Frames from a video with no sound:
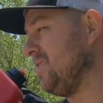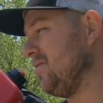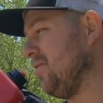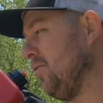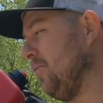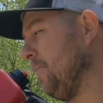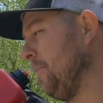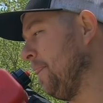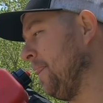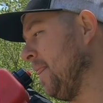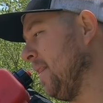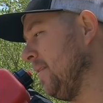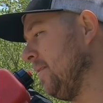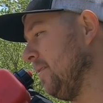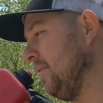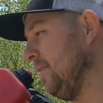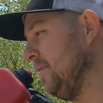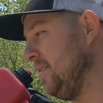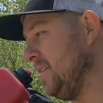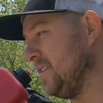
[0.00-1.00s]
So
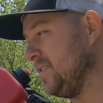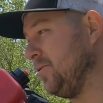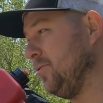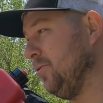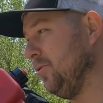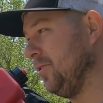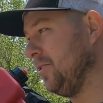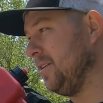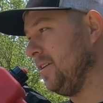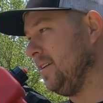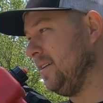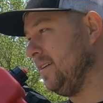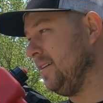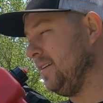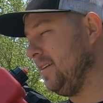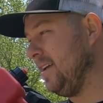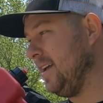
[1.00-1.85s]
this cooler,